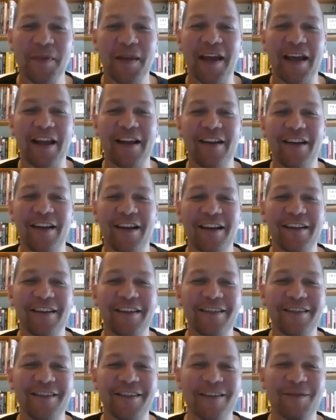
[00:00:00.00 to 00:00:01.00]
and
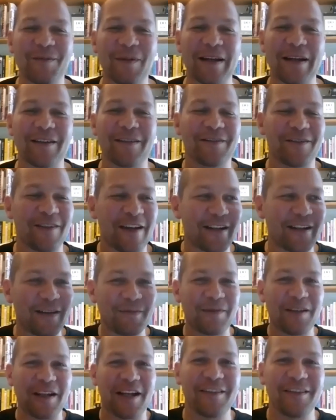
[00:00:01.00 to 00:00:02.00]
just went, right,
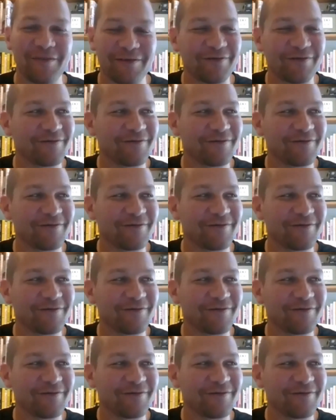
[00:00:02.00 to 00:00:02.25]
I'm done.